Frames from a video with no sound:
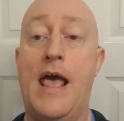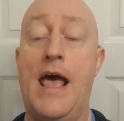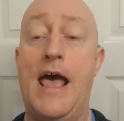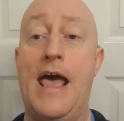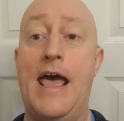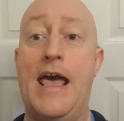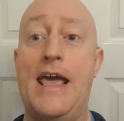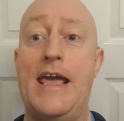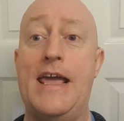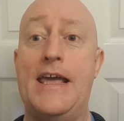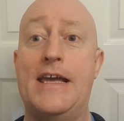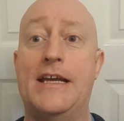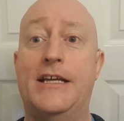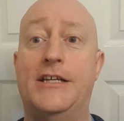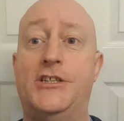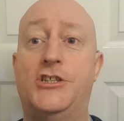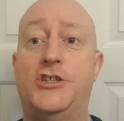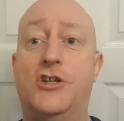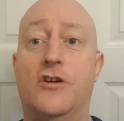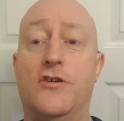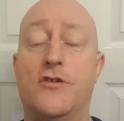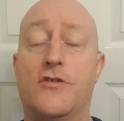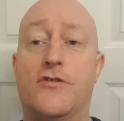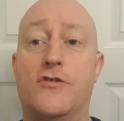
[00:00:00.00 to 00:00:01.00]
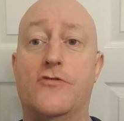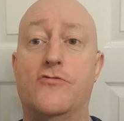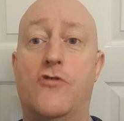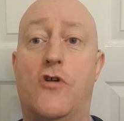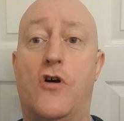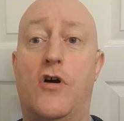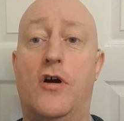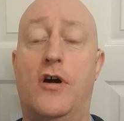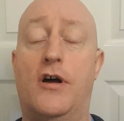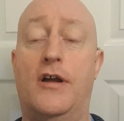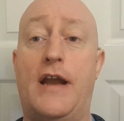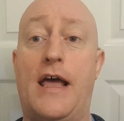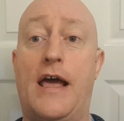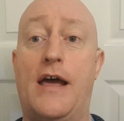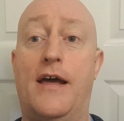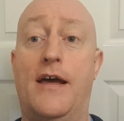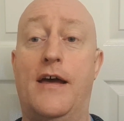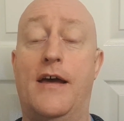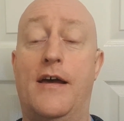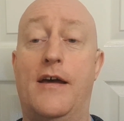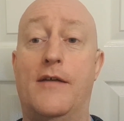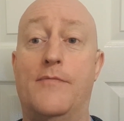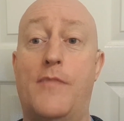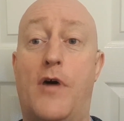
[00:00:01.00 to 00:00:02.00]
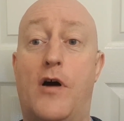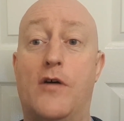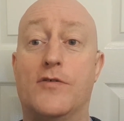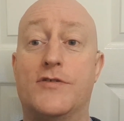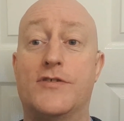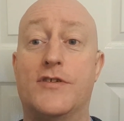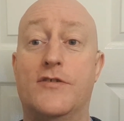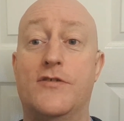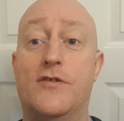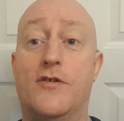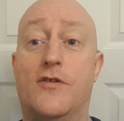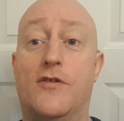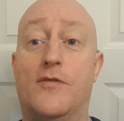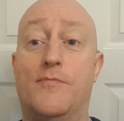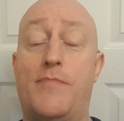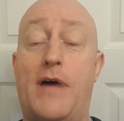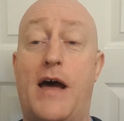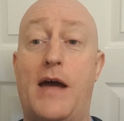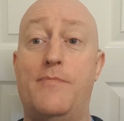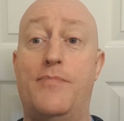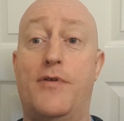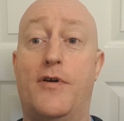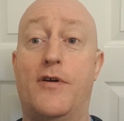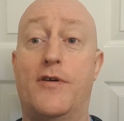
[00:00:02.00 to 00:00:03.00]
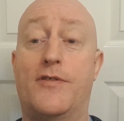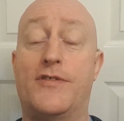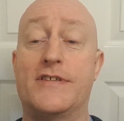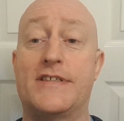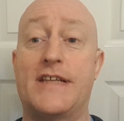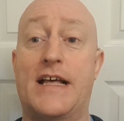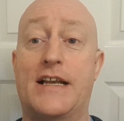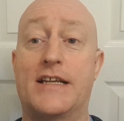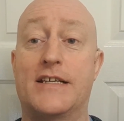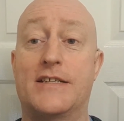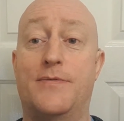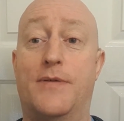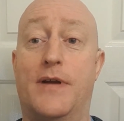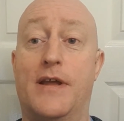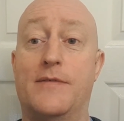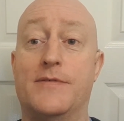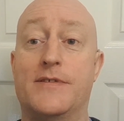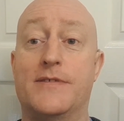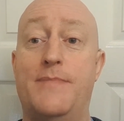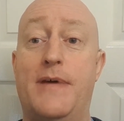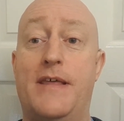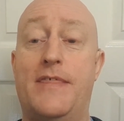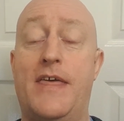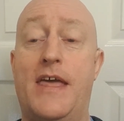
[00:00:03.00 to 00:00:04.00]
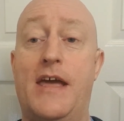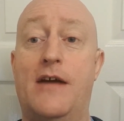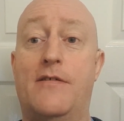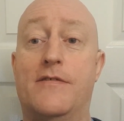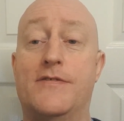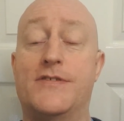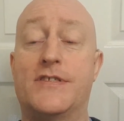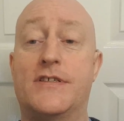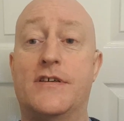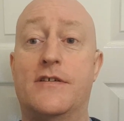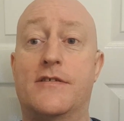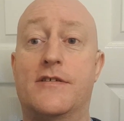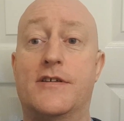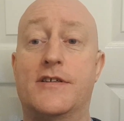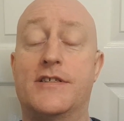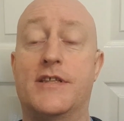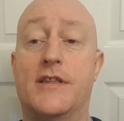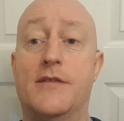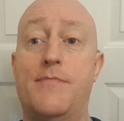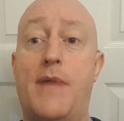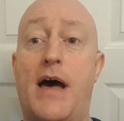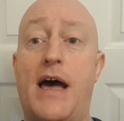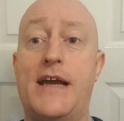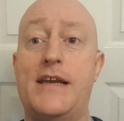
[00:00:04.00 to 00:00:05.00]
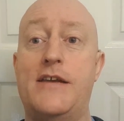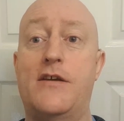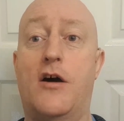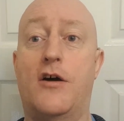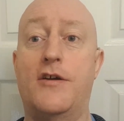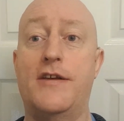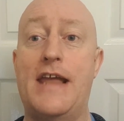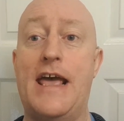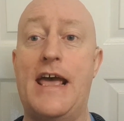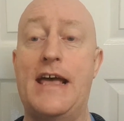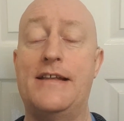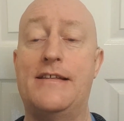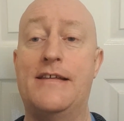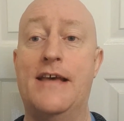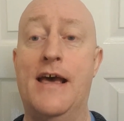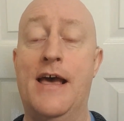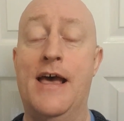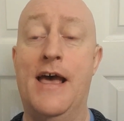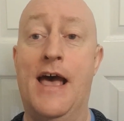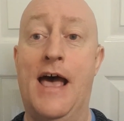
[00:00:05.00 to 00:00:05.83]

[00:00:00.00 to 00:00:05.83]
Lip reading: Hey, it's Jonathan Royle, also known by birth as Alex William Smith here of circusofthemind.net.